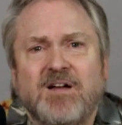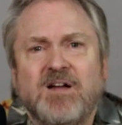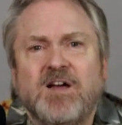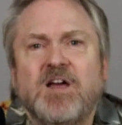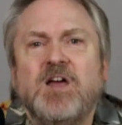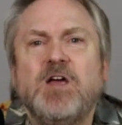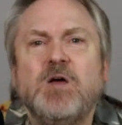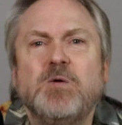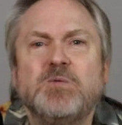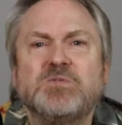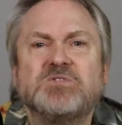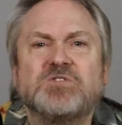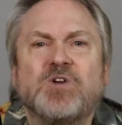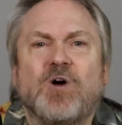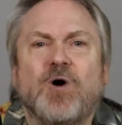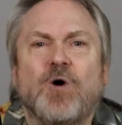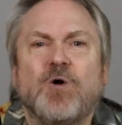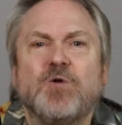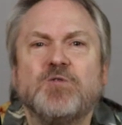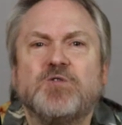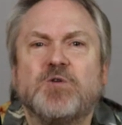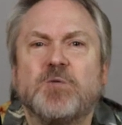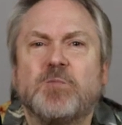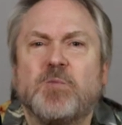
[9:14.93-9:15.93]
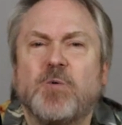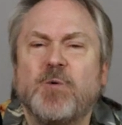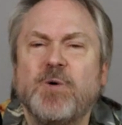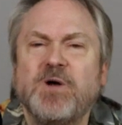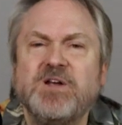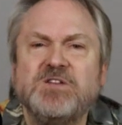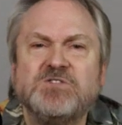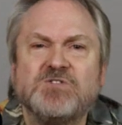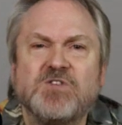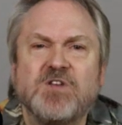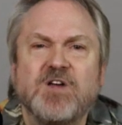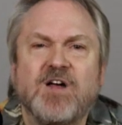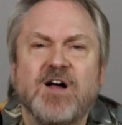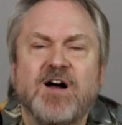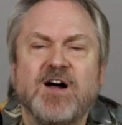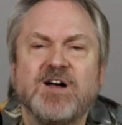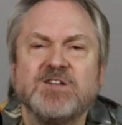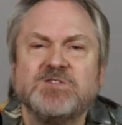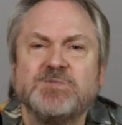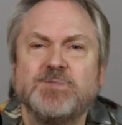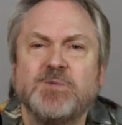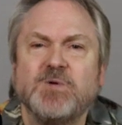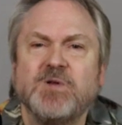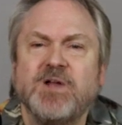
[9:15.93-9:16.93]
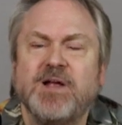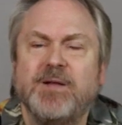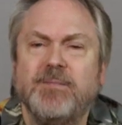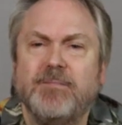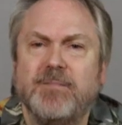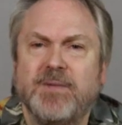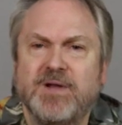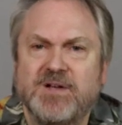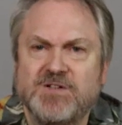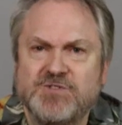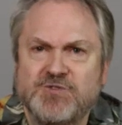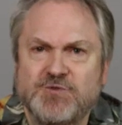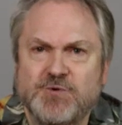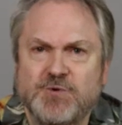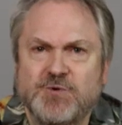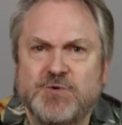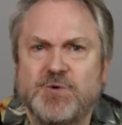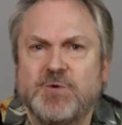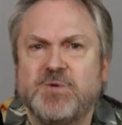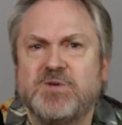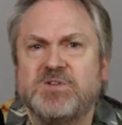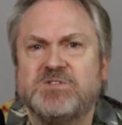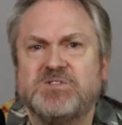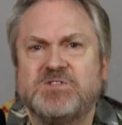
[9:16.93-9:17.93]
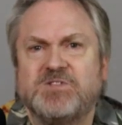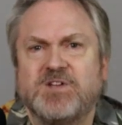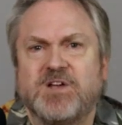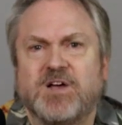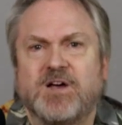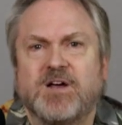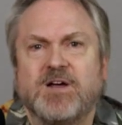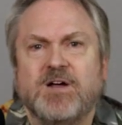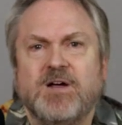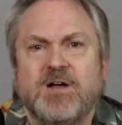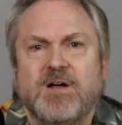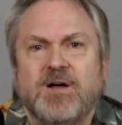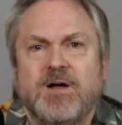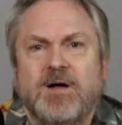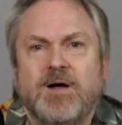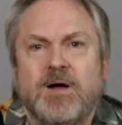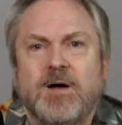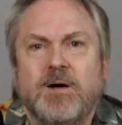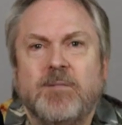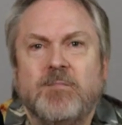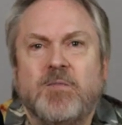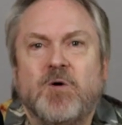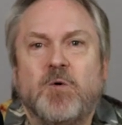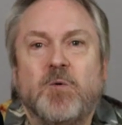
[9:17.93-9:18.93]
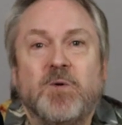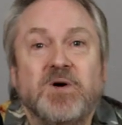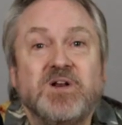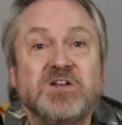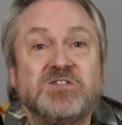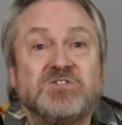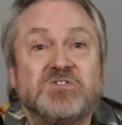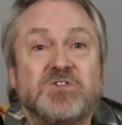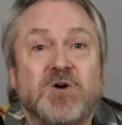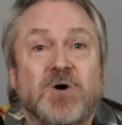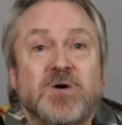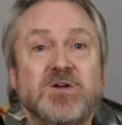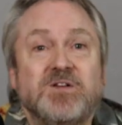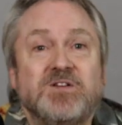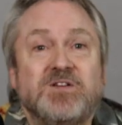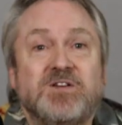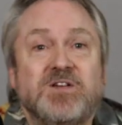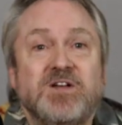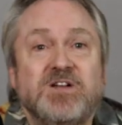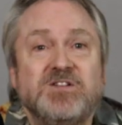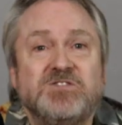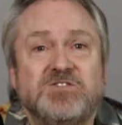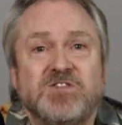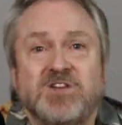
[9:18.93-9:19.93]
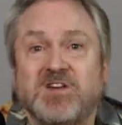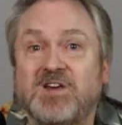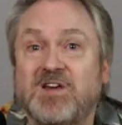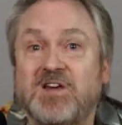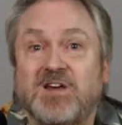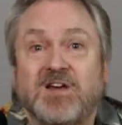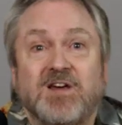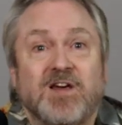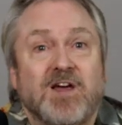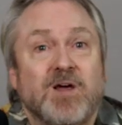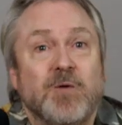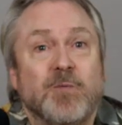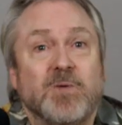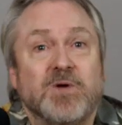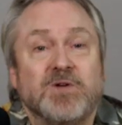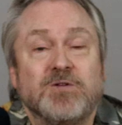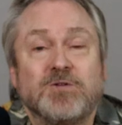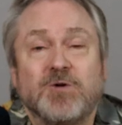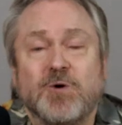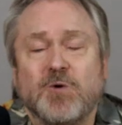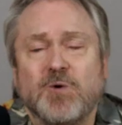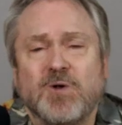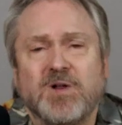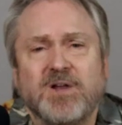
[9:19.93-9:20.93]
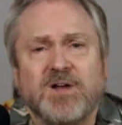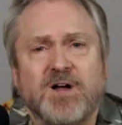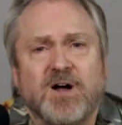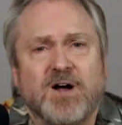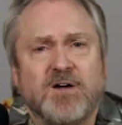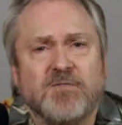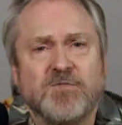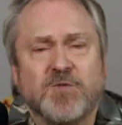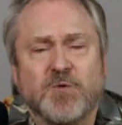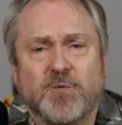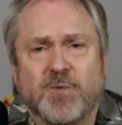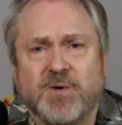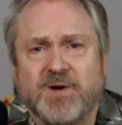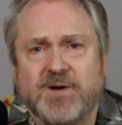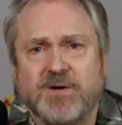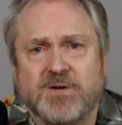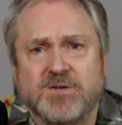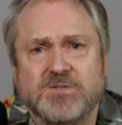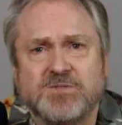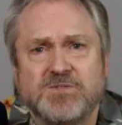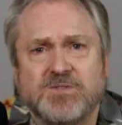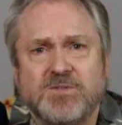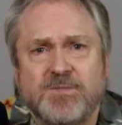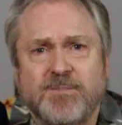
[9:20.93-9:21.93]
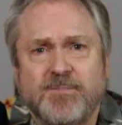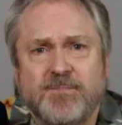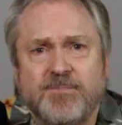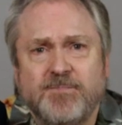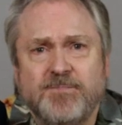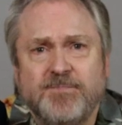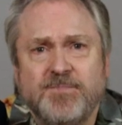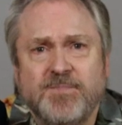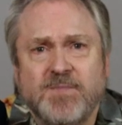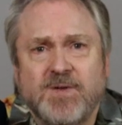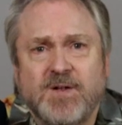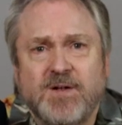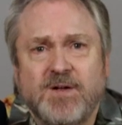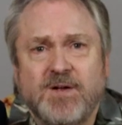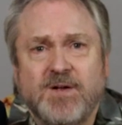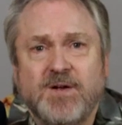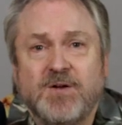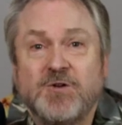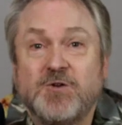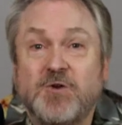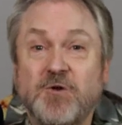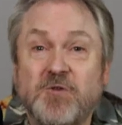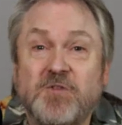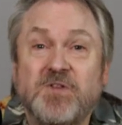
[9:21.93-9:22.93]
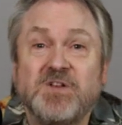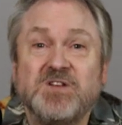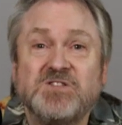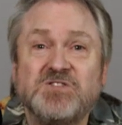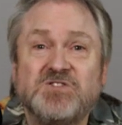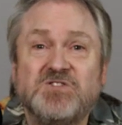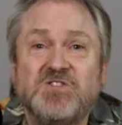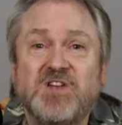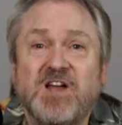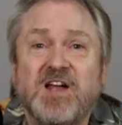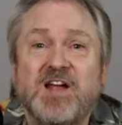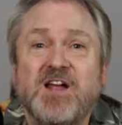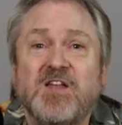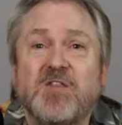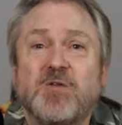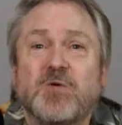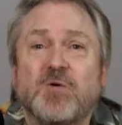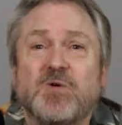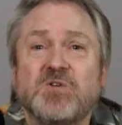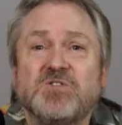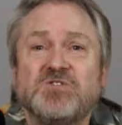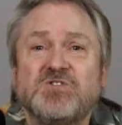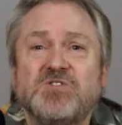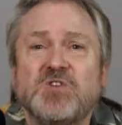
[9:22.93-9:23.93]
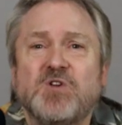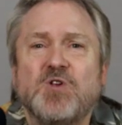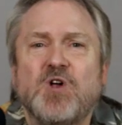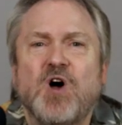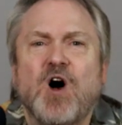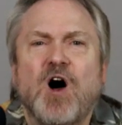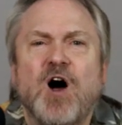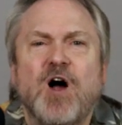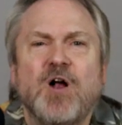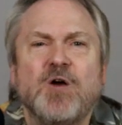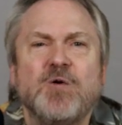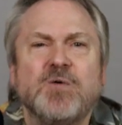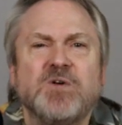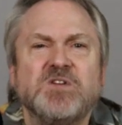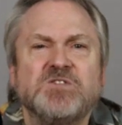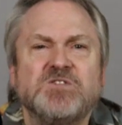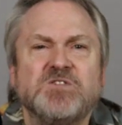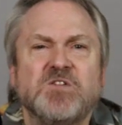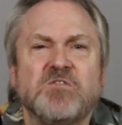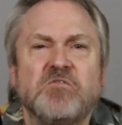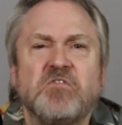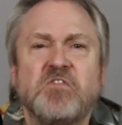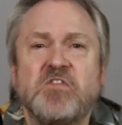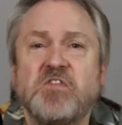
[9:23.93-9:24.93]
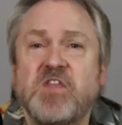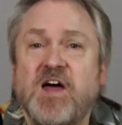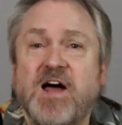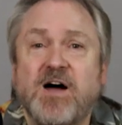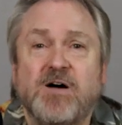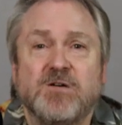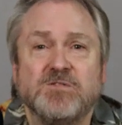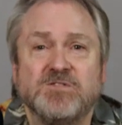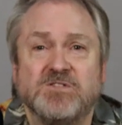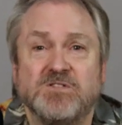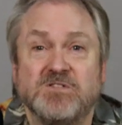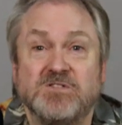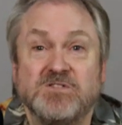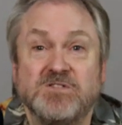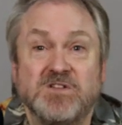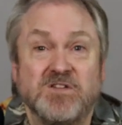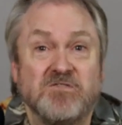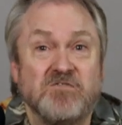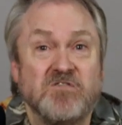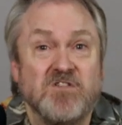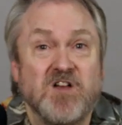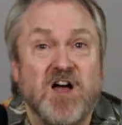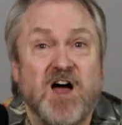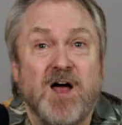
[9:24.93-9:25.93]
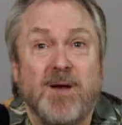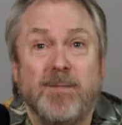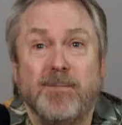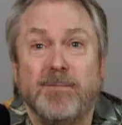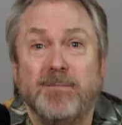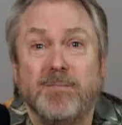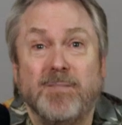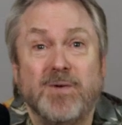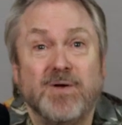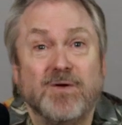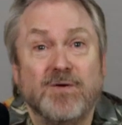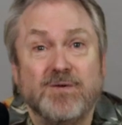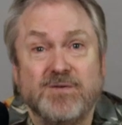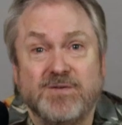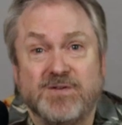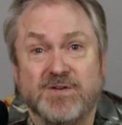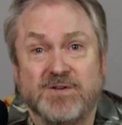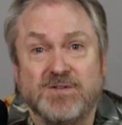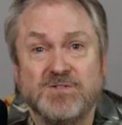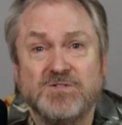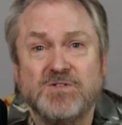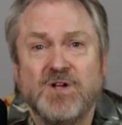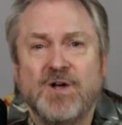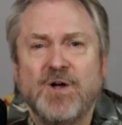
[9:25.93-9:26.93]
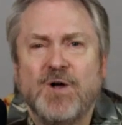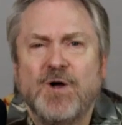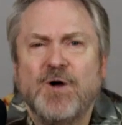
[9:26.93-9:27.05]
He was called to preach the gospel and minister to the sick, but when he started teaching, he went totally off the rails. To this day, there are still hundreds of thousands, if not millions,